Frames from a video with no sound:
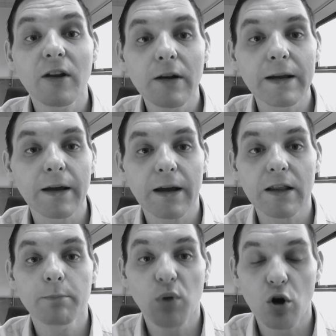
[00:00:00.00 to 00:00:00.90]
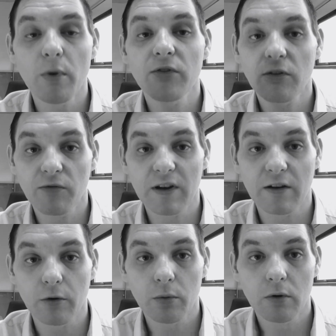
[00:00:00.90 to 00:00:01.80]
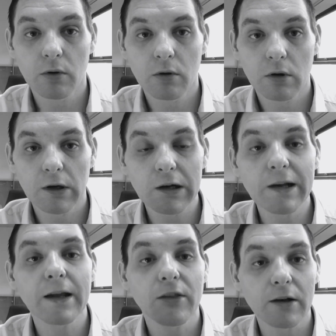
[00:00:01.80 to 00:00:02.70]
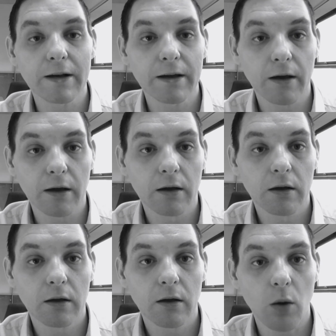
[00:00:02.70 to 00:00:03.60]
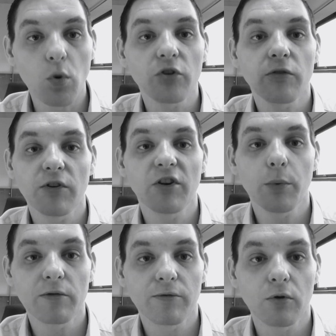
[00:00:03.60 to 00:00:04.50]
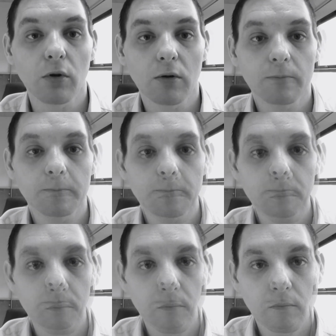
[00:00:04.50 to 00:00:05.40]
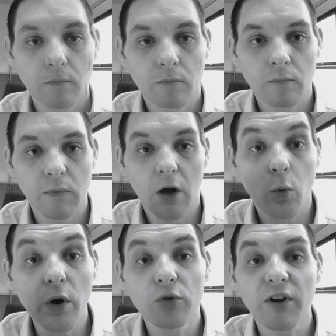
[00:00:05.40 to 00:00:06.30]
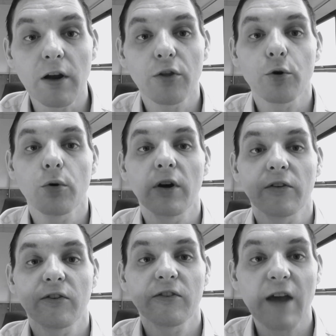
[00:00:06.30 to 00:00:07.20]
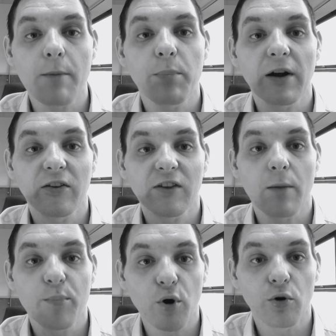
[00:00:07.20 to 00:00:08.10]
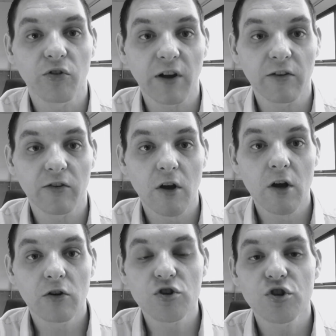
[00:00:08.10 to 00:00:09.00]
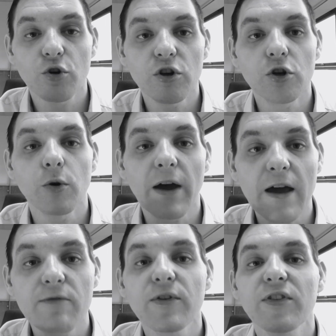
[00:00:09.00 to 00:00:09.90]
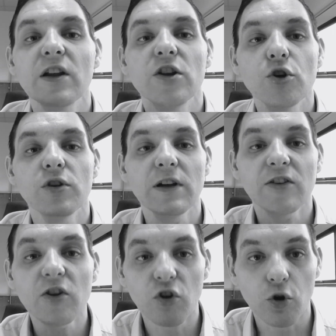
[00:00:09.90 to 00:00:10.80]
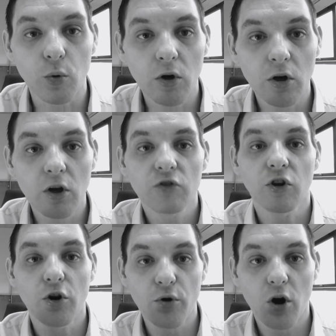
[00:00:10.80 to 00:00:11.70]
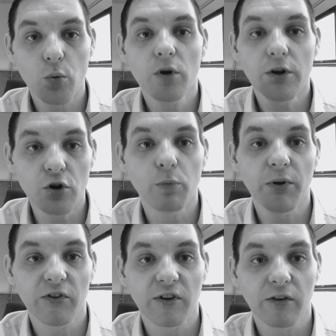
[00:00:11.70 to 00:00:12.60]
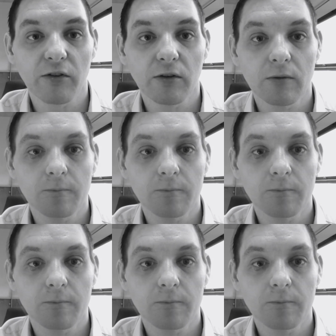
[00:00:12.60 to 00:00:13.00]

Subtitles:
a link at the bottom of this video. Click the link and watch the video in full. We'll take you through a step-by-step process to show you everything you need to do to grow your business.